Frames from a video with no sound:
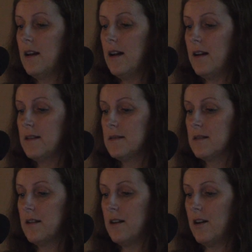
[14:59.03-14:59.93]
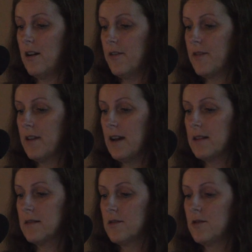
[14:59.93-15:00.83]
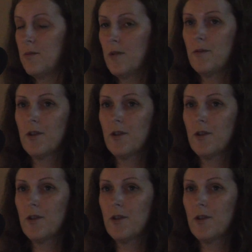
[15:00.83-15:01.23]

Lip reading: and after that the tumor